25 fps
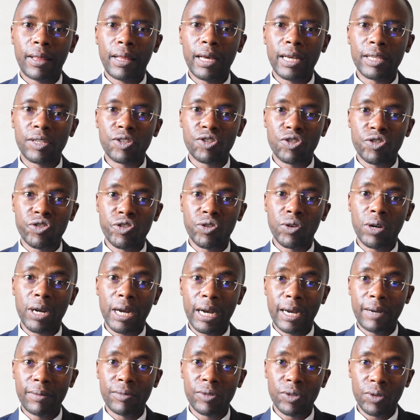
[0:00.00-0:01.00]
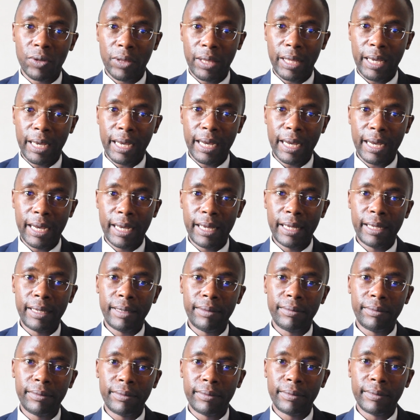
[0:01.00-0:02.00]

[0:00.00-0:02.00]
That straw comes on the eye,